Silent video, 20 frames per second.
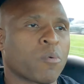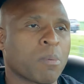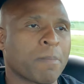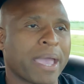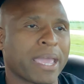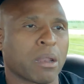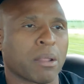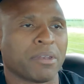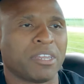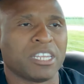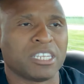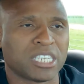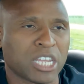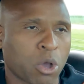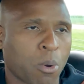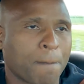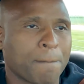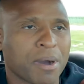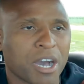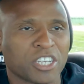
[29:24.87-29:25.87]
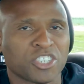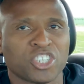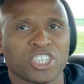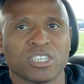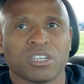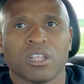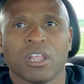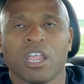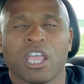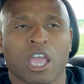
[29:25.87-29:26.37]
we made a detailed
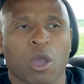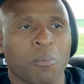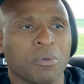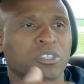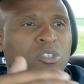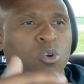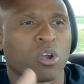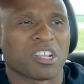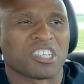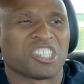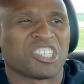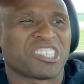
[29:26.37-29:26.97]
budget and we started